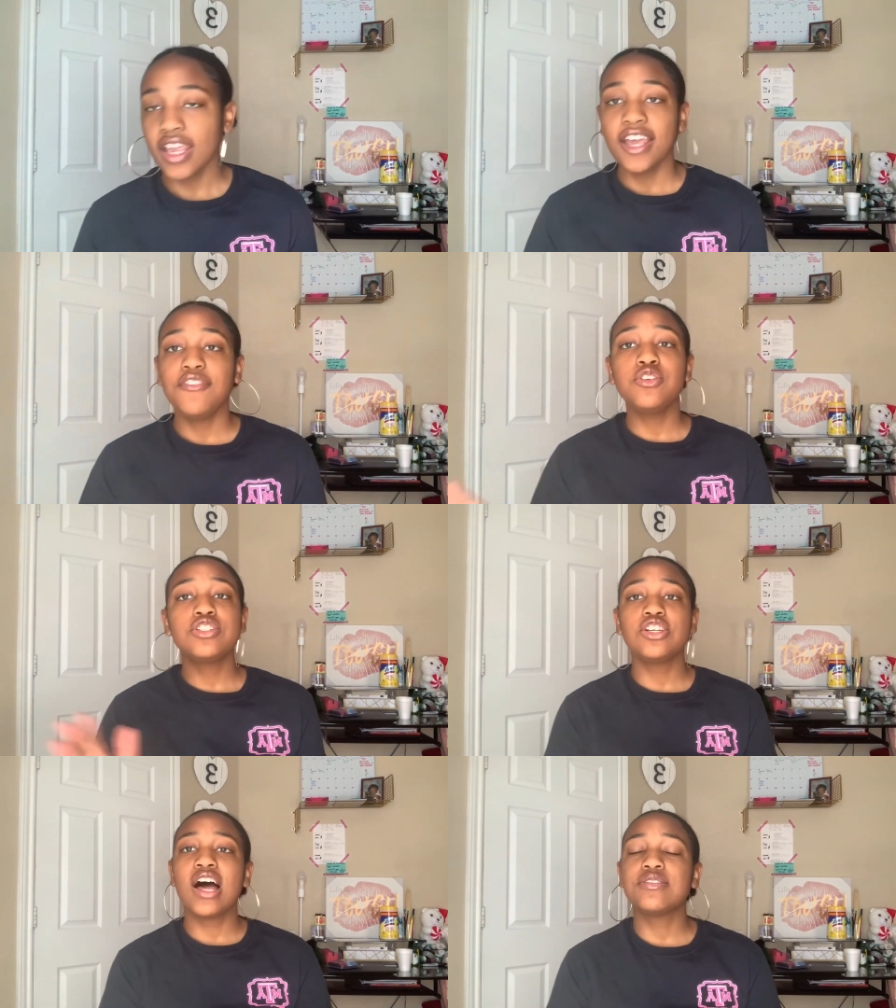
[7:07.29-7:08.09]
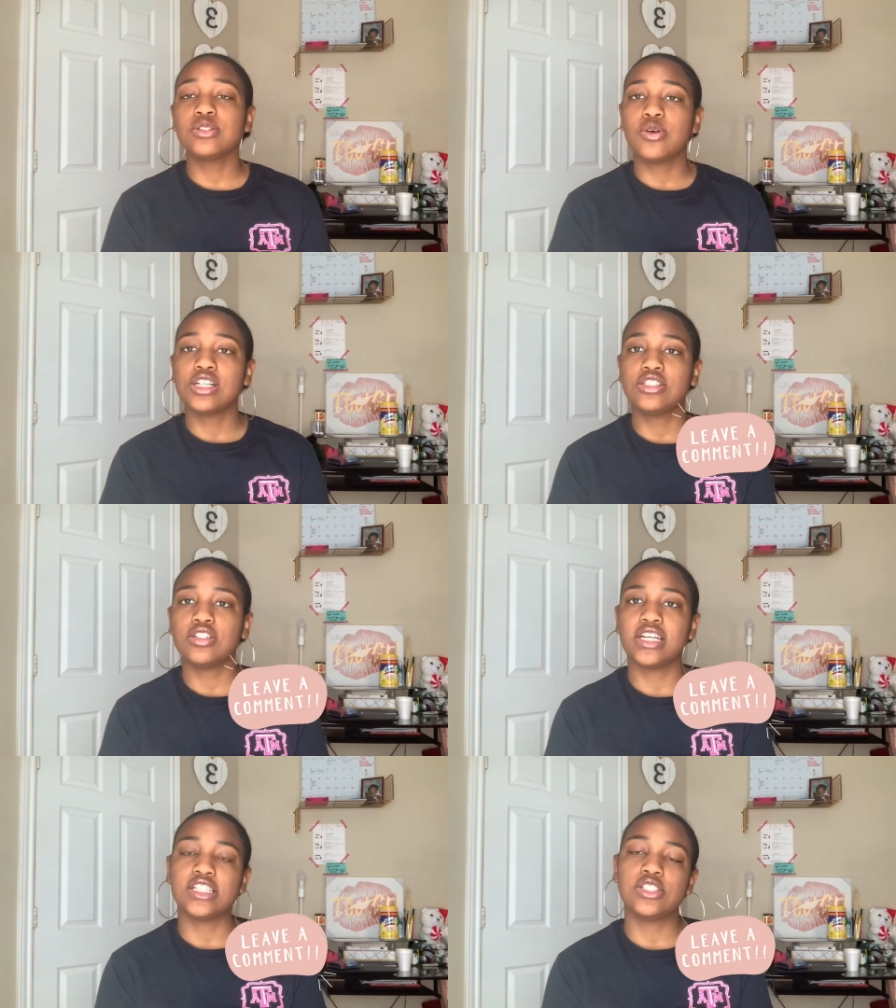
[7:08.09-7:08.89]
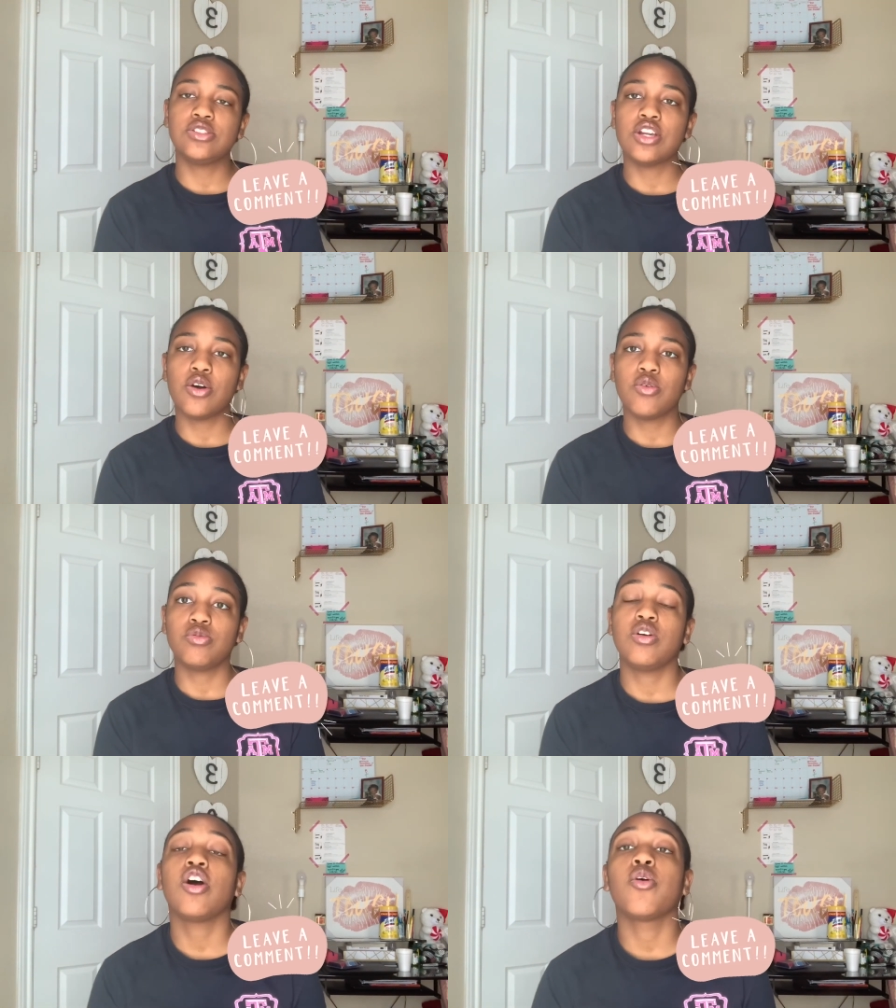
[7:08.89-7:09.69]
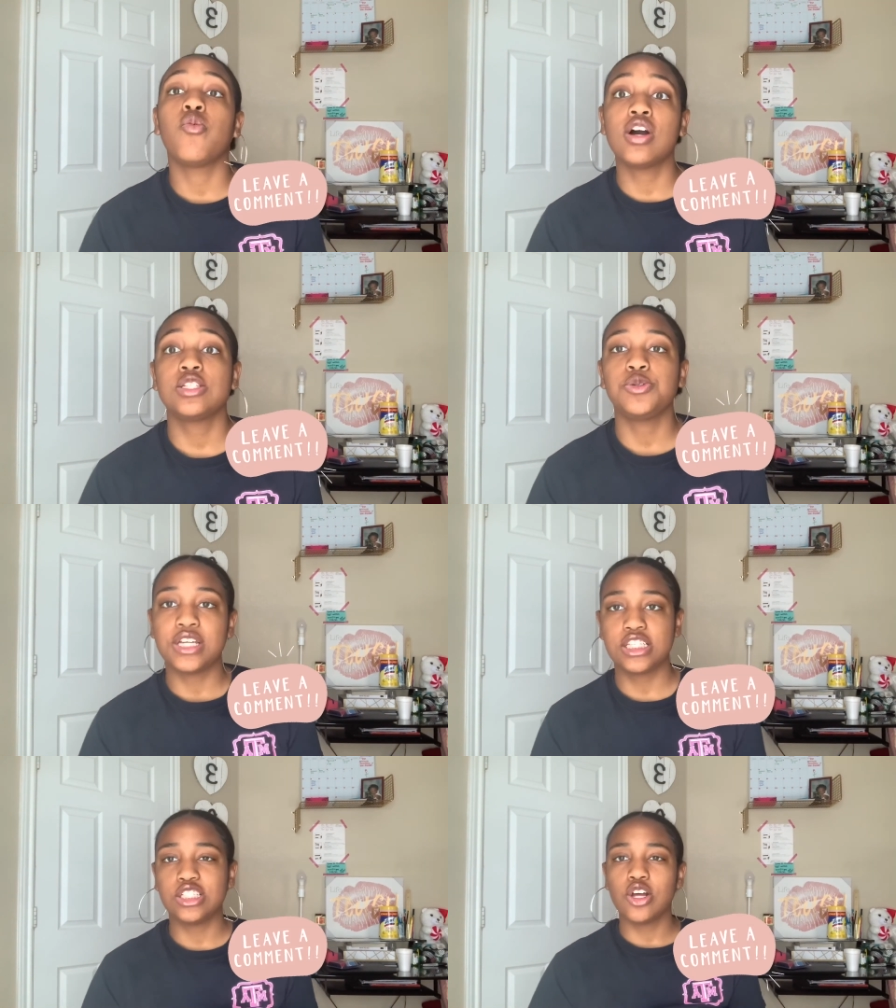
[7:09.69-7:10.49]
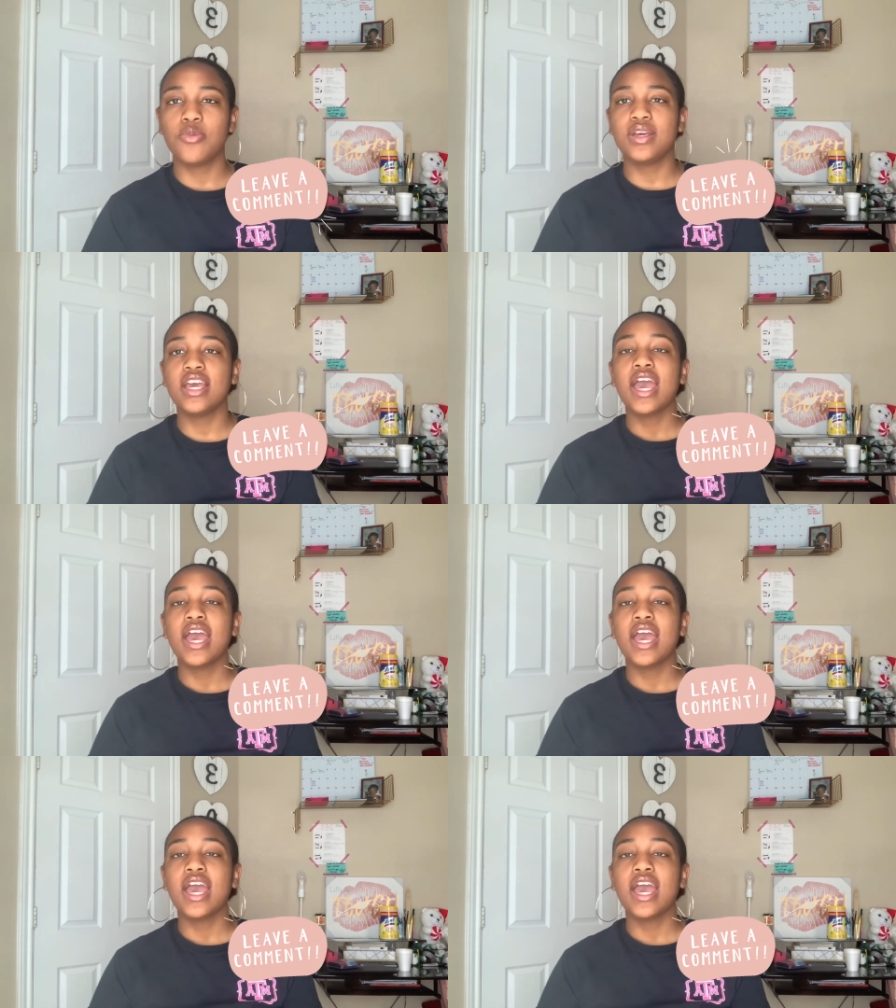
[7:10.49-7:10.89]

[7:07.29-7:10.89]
If you still have some questions or get to or want to get to know me,